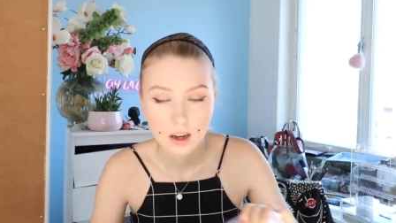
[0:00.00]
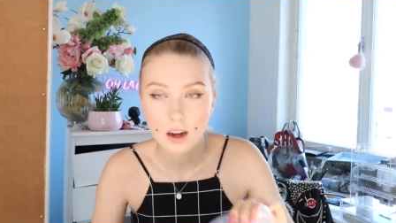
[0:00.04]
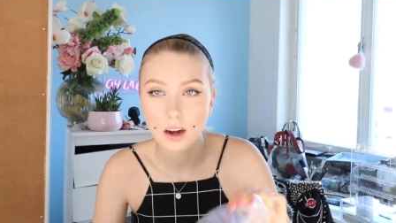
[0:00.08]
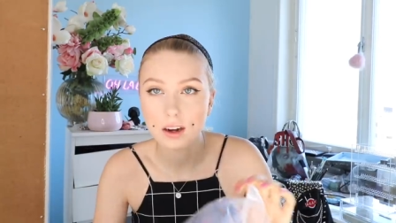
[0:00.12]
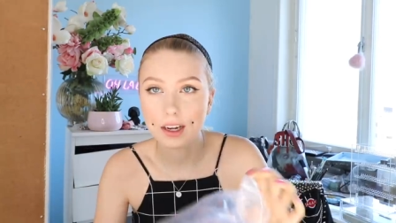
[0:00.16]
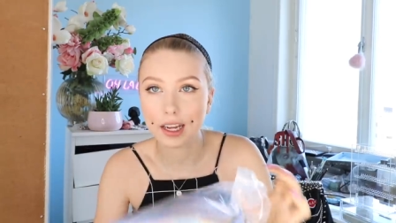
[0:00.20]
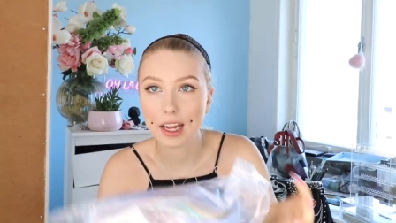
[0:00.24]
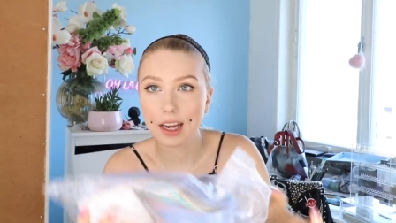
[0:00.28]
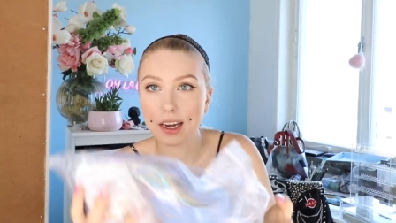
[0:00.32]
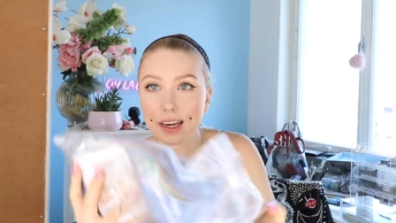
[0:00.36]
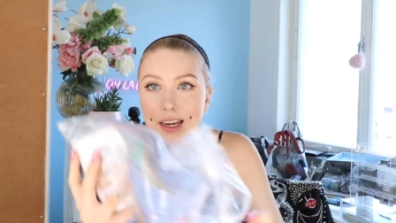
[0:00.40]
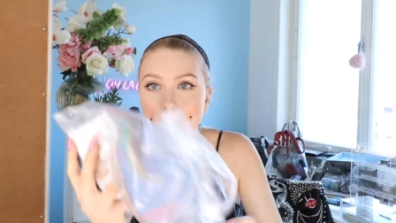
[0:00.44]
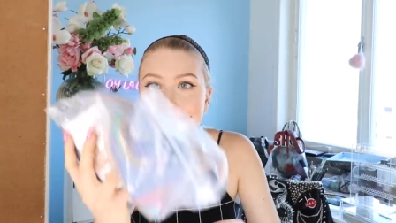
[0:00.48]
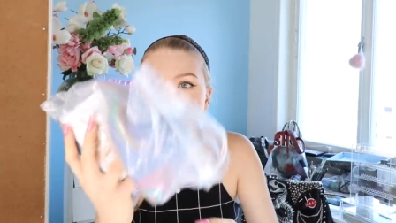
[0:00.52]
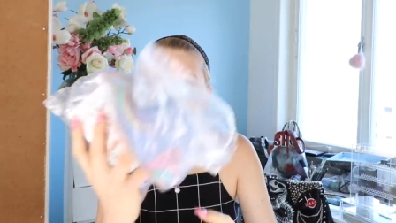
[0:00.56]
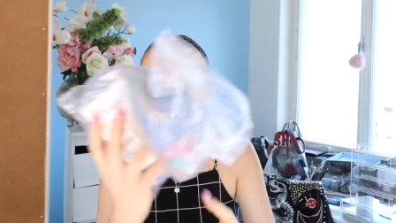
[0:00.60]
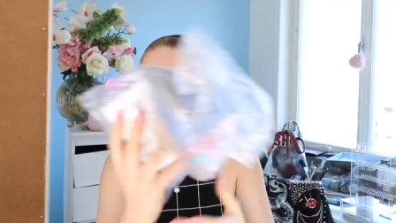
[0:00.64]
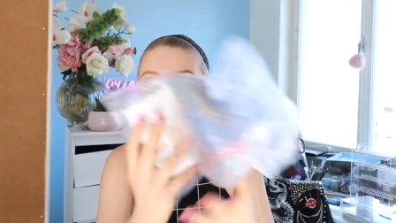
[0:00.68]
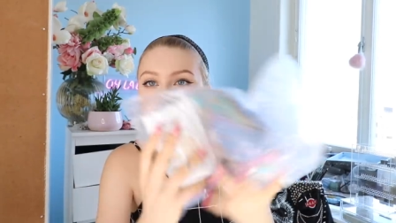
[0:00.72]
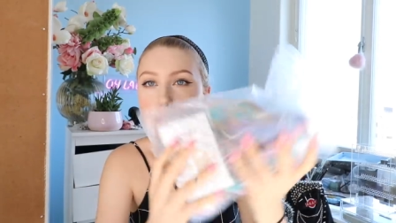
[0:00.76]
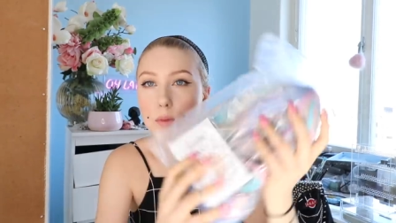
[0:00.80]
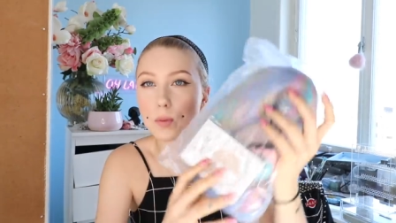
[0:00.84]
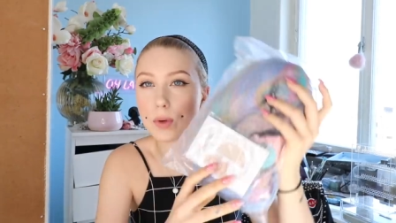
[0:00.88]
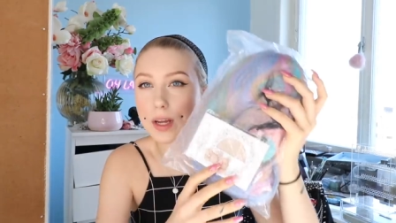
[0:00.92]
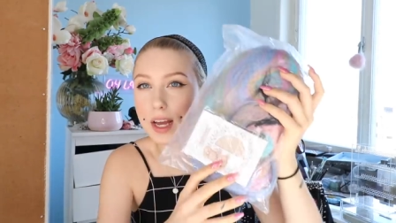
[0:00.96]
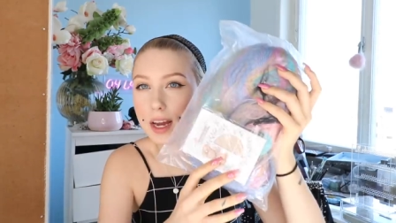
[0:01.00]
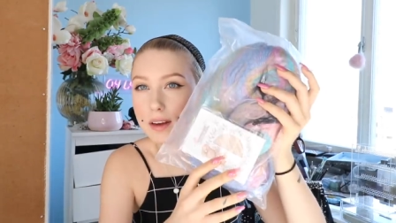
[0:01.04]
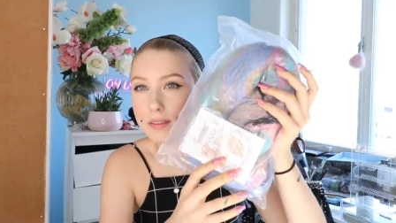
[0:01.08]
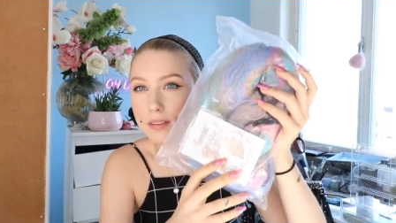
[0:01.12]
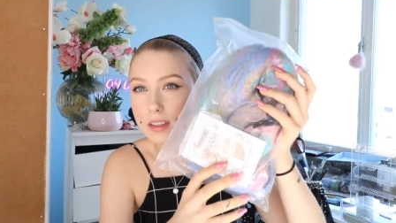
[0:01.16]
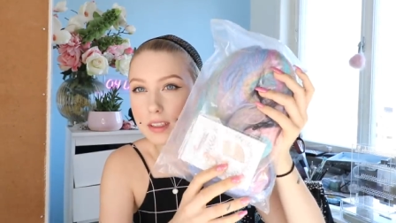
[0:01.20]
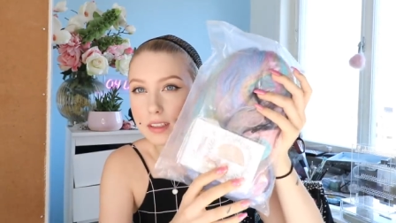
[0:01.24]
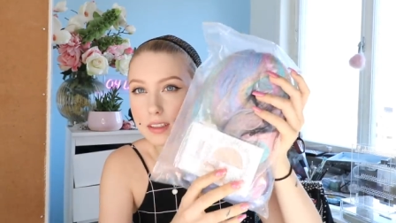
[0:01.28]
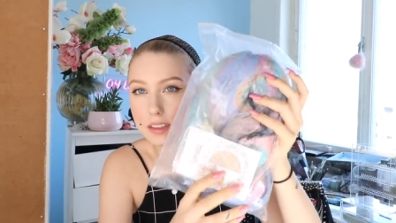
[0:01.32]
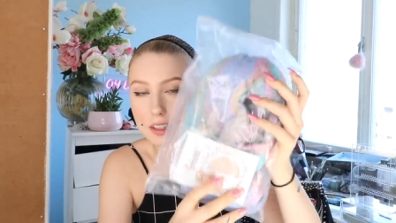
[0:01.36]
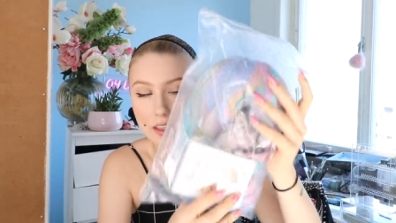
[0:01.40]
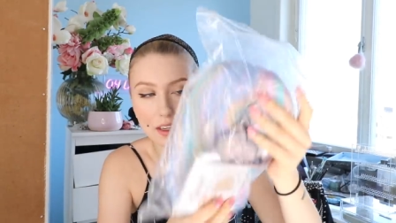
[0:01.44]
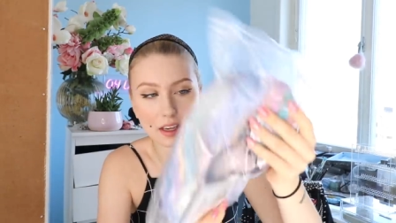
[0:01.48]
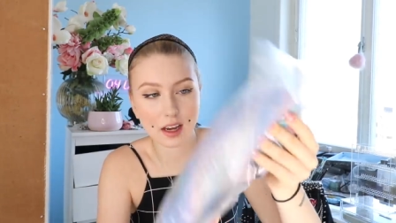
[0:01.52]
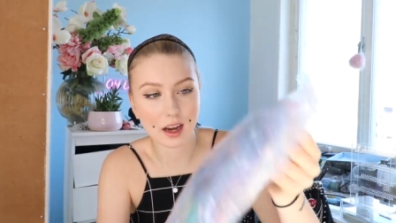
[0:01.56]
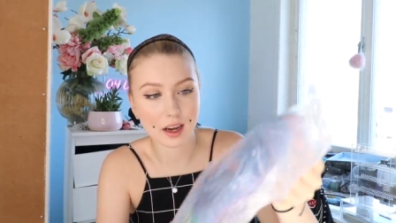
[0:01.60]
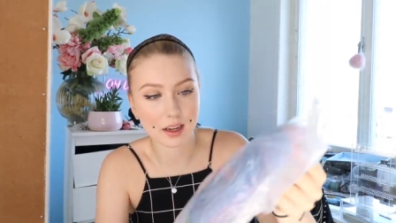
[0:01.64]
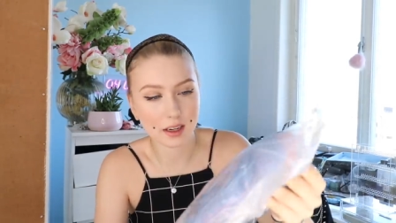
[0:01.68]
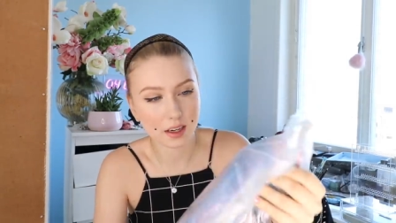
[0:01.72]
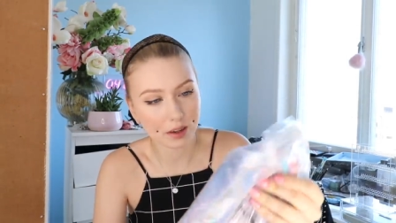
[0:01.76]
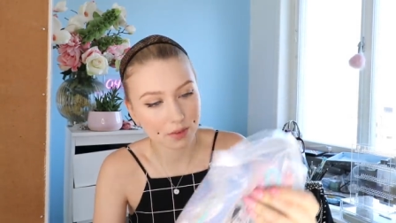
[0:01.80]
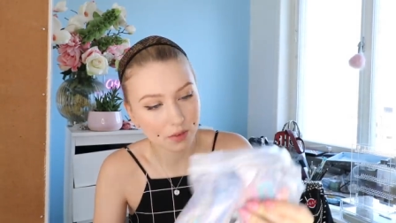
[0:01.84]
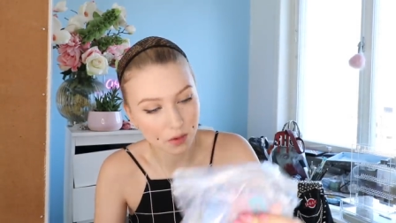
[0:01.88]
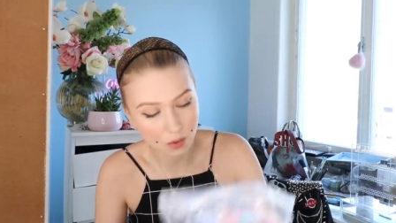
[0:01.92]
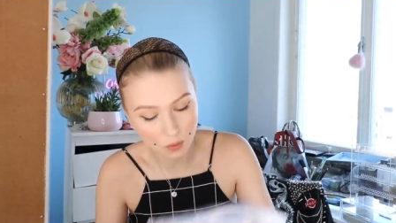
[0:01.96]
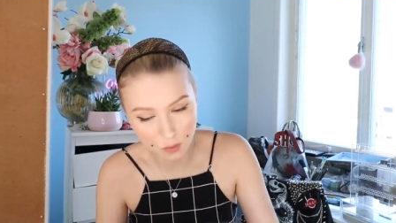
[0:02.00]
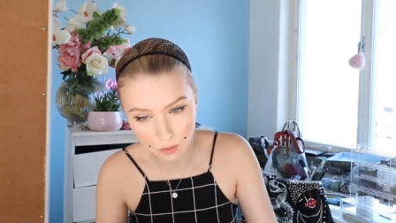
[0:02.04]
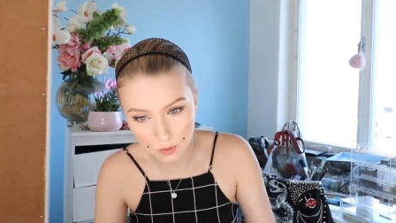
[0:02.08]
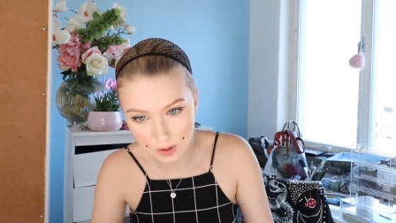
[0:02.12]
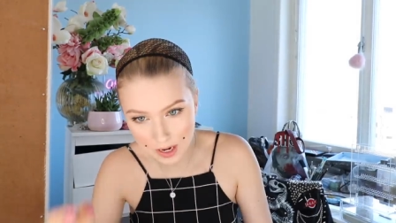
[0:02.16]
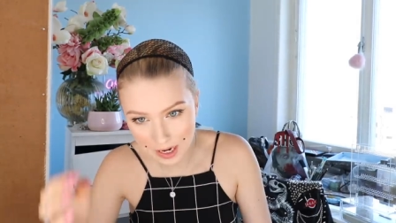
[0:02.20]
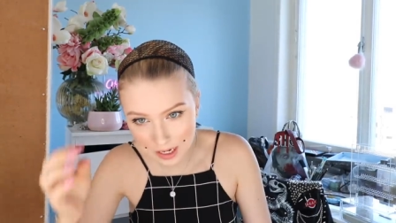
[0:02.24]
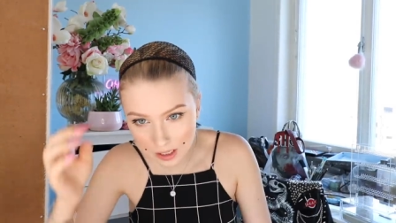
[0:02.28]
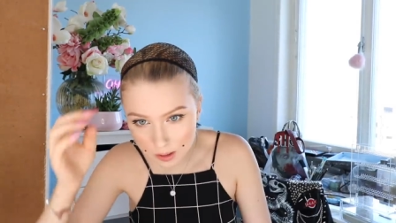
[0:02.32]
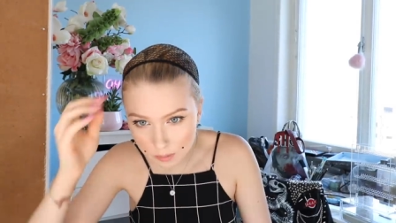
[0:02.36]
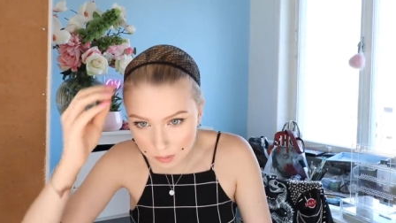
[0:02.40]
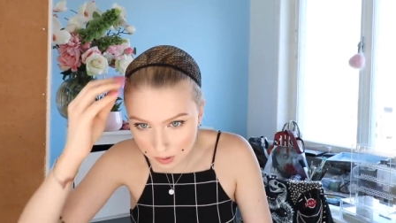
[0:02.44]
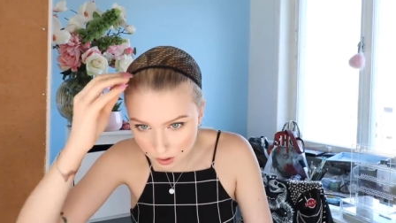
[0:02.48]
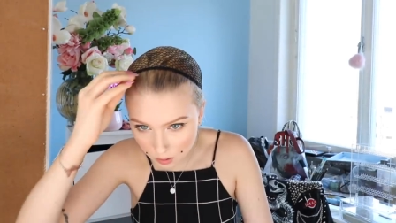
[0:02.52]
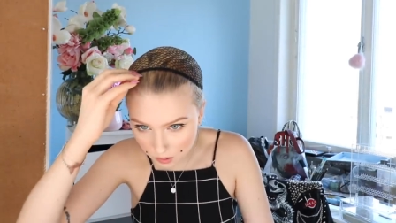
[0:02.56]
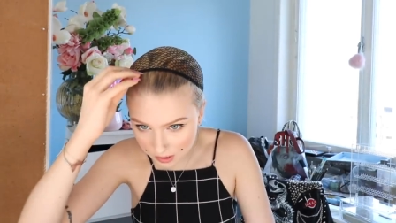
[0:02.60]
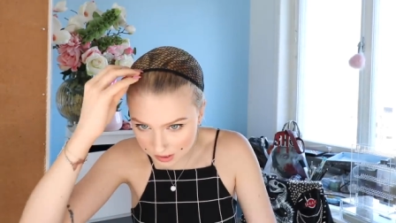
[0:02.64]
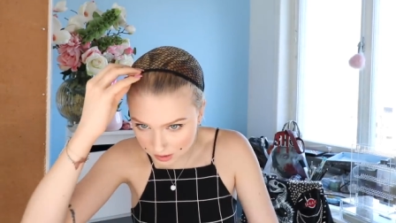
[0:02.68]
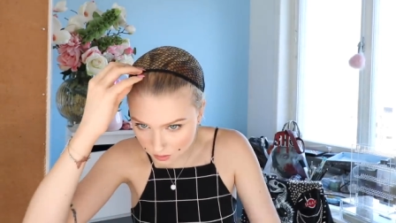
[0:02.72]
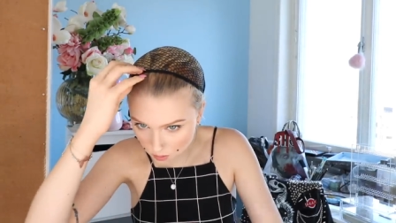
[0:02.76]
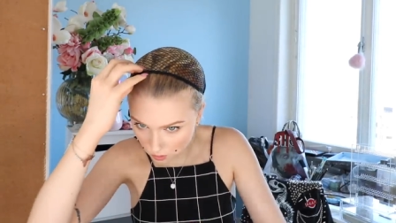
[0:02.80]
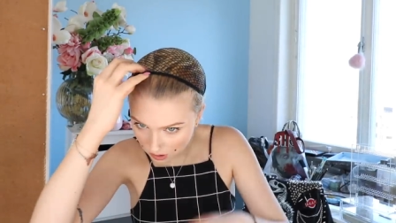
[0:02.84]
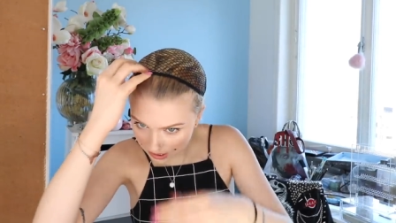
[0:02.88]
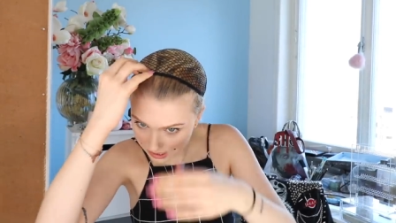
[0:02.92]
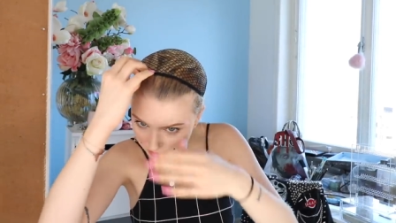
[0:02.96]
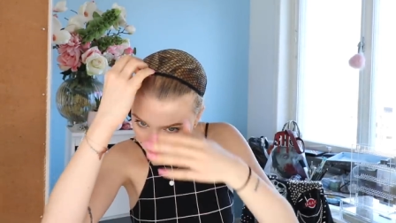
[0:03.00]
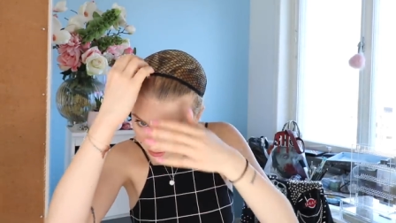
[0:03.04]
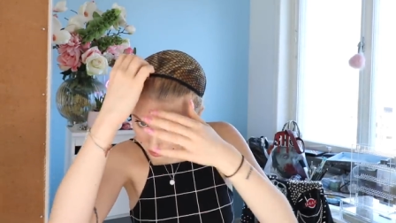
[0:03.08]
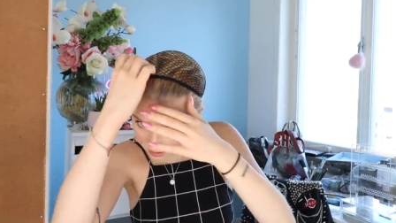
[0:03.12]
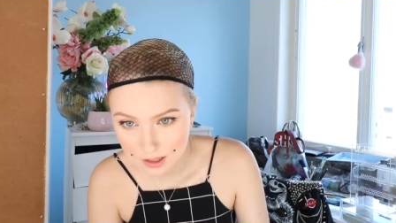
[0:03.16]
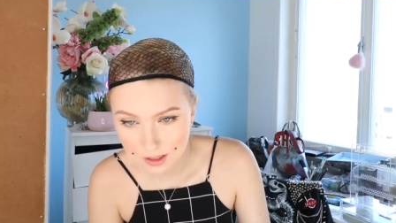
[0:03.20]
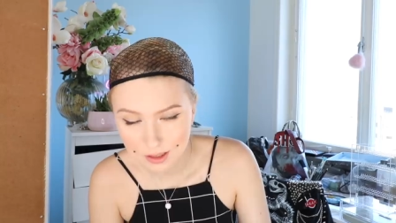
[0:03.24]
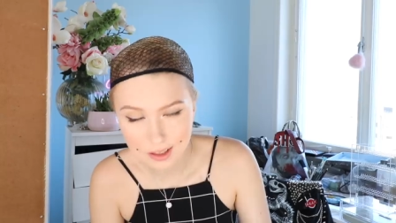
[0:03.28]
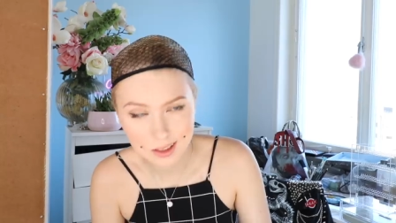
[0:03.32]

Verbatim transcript: Okay, next up we have this kind of rainbowish wig.